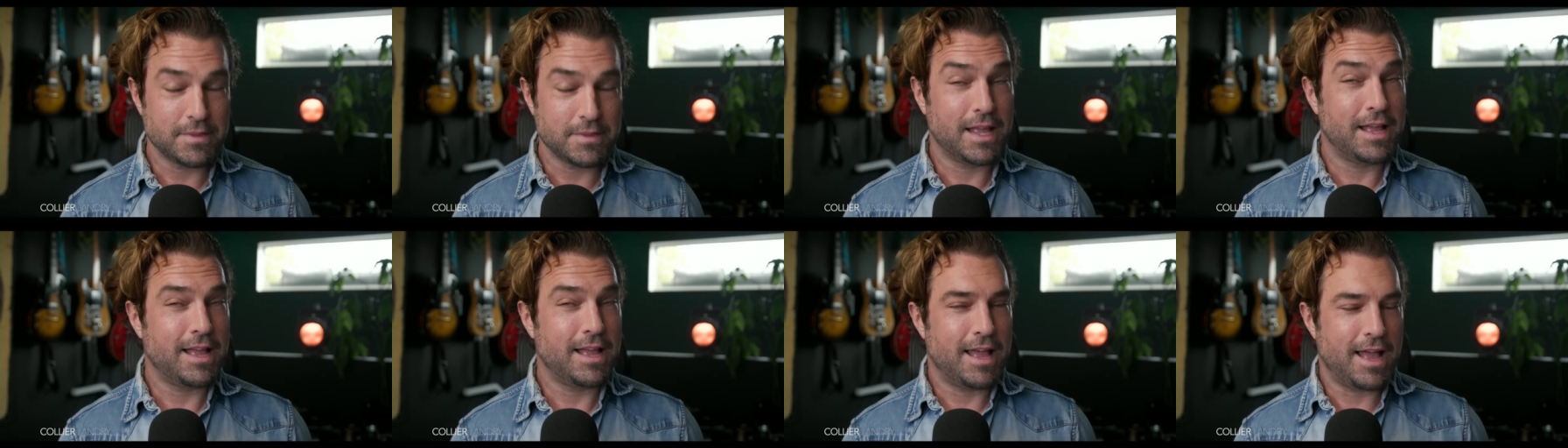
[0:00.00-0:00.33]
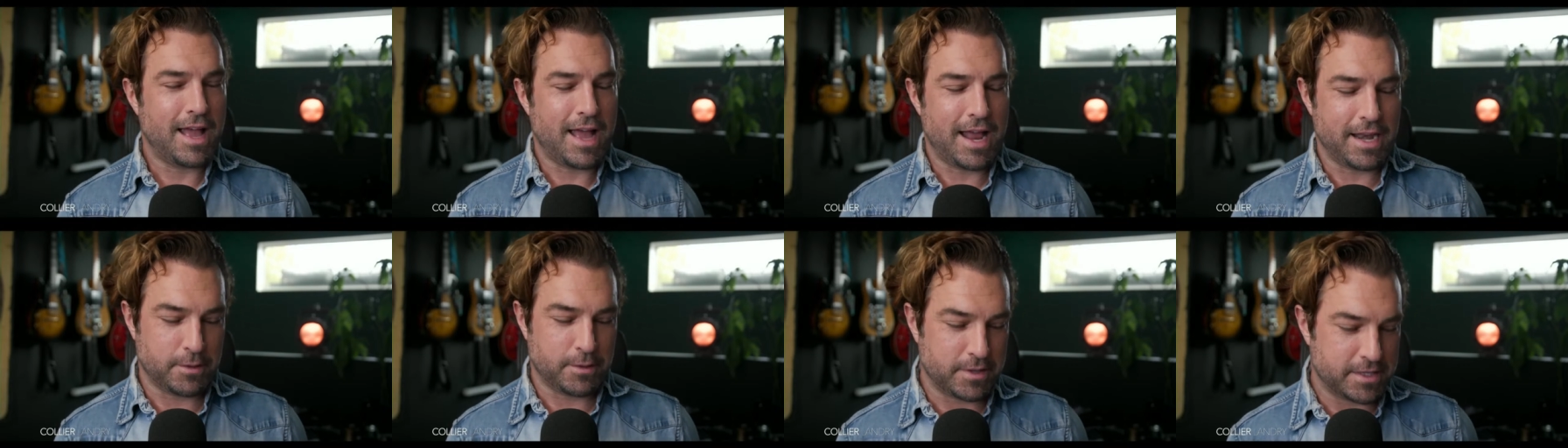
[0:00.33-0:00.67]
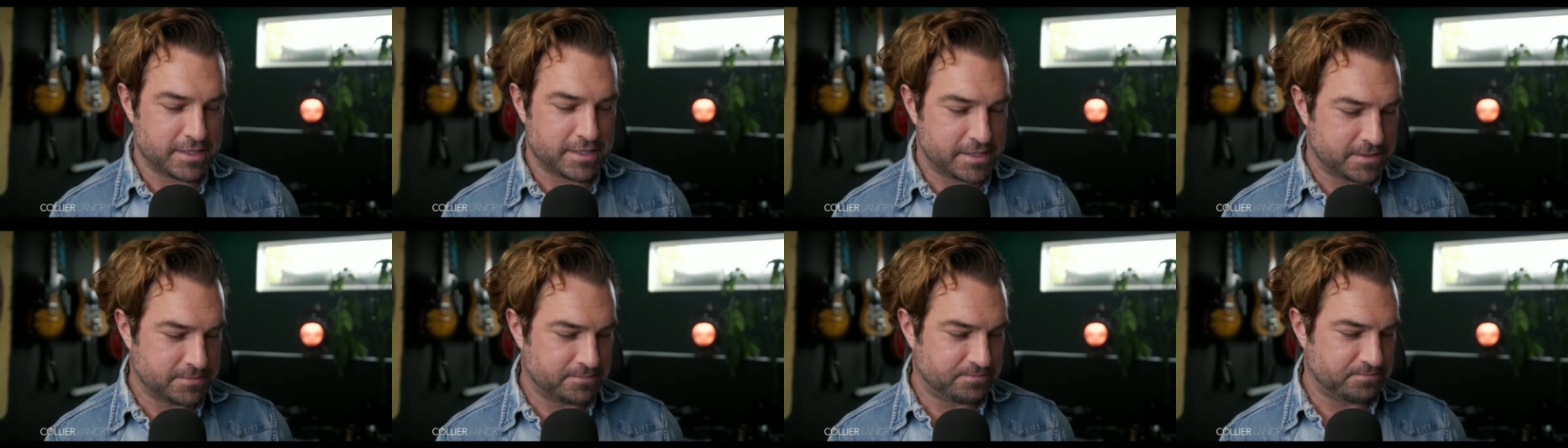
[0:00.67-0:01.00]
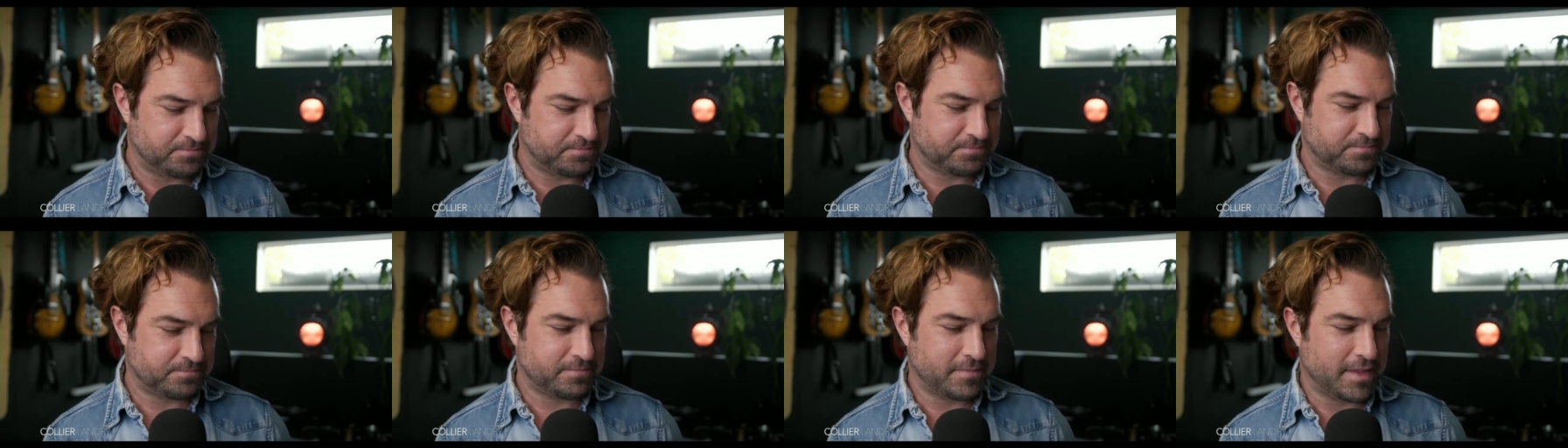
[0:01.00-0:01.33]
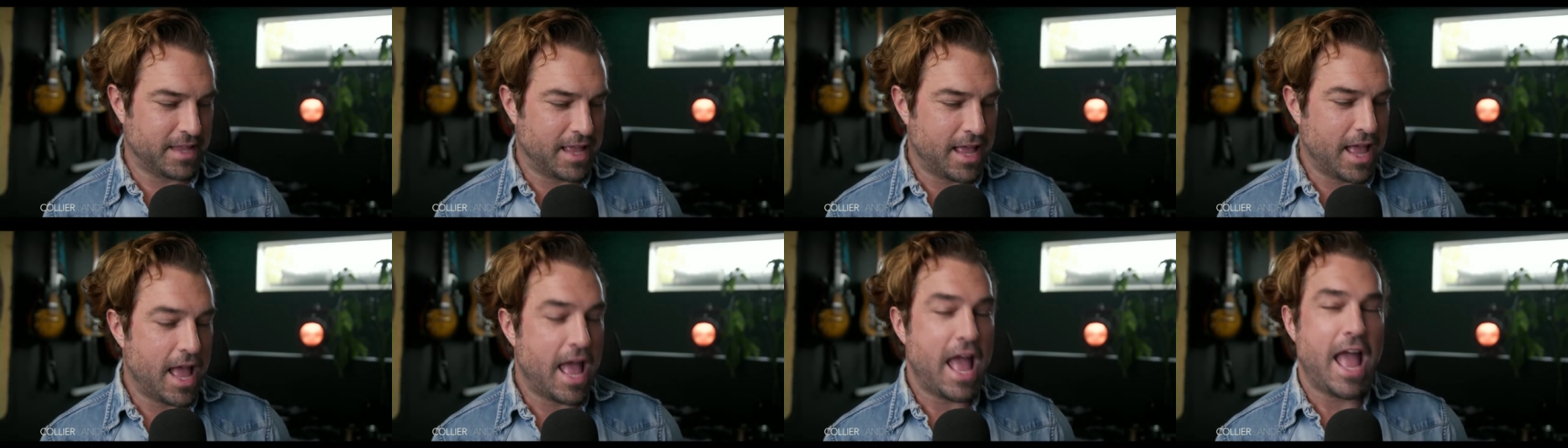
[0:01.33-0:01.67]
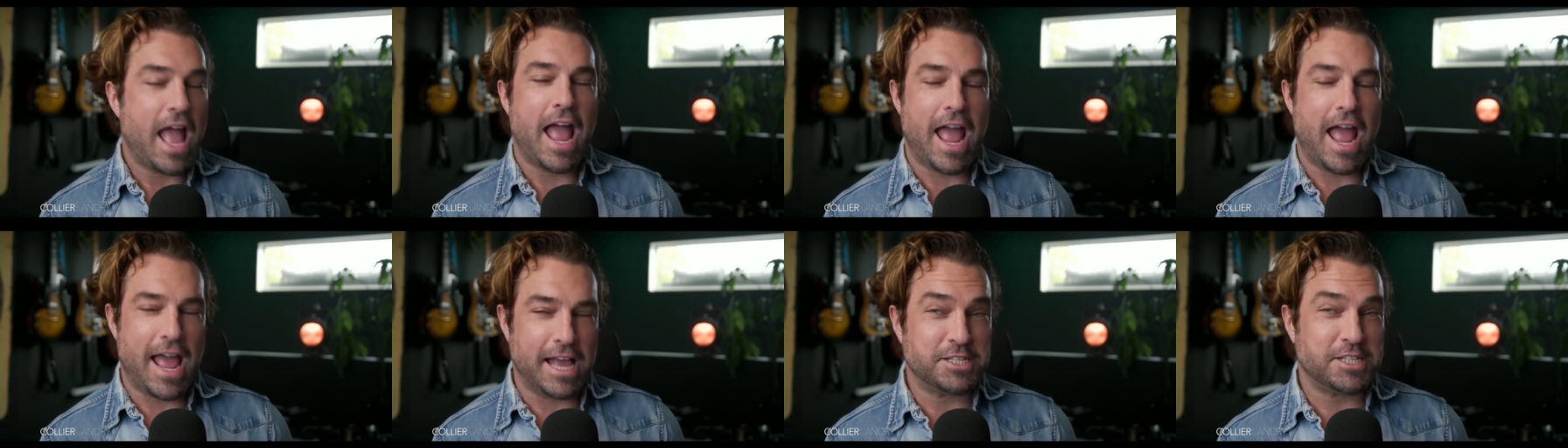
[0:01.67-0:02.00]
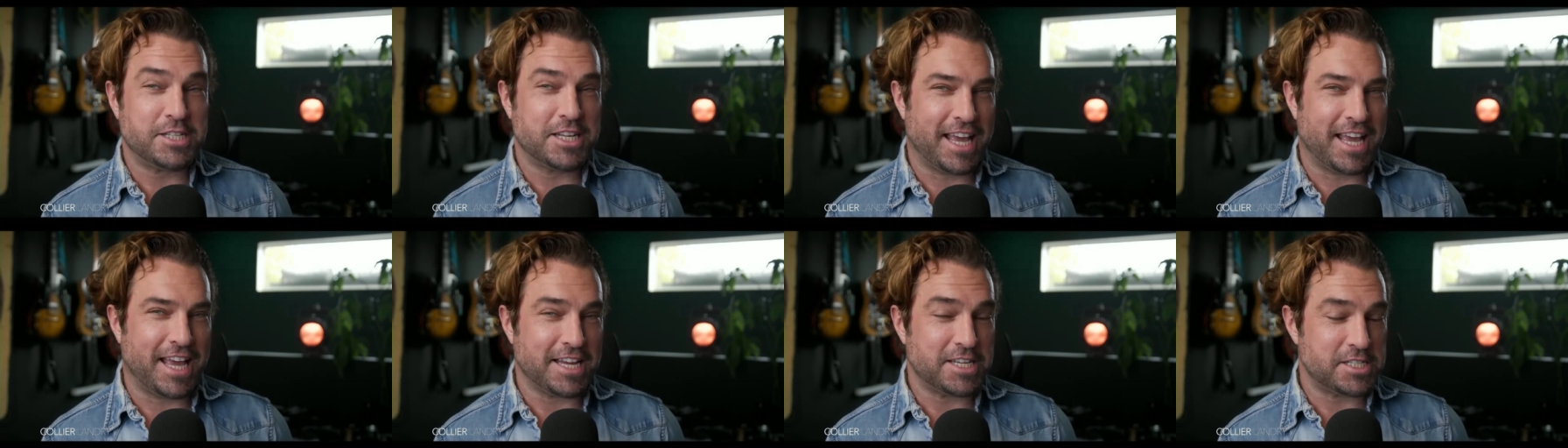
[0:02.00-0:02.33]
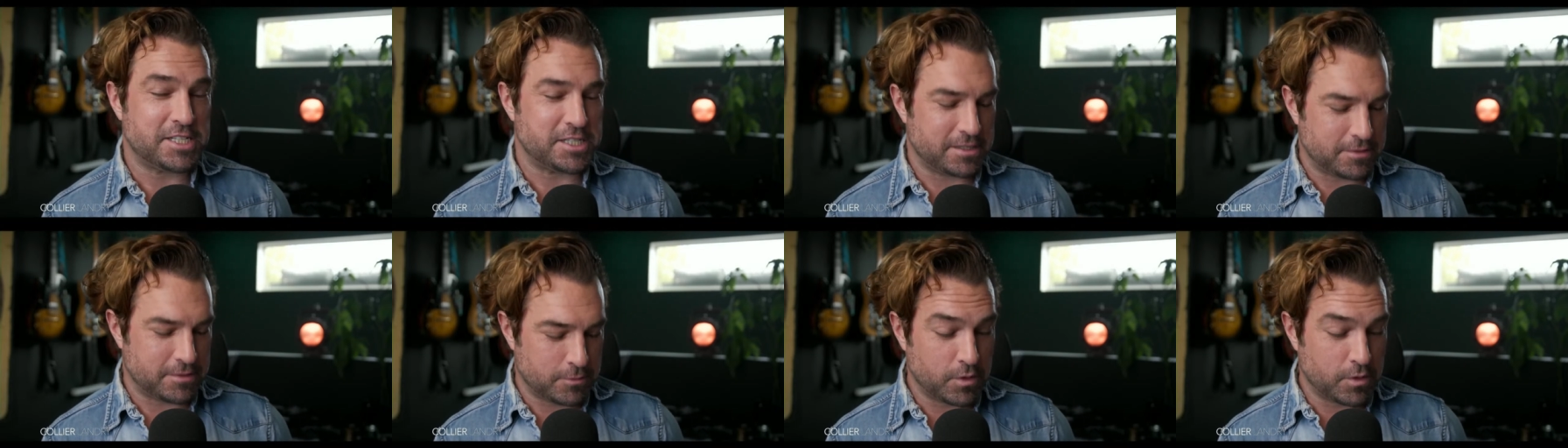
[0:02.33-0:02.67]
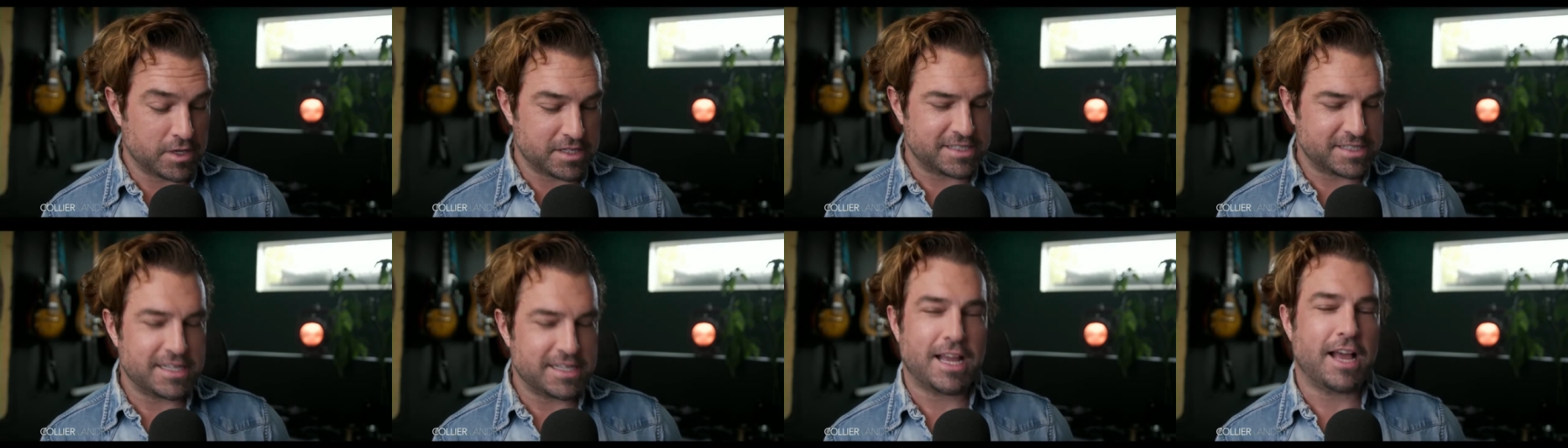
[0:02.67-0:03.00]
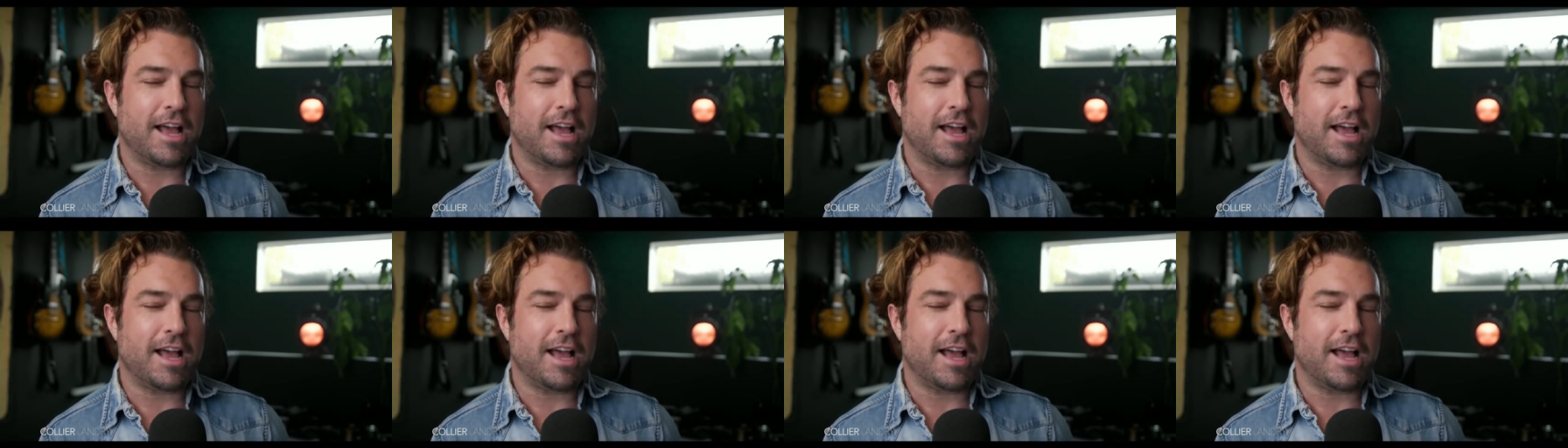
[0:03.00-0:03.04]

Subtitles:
Anyways, education was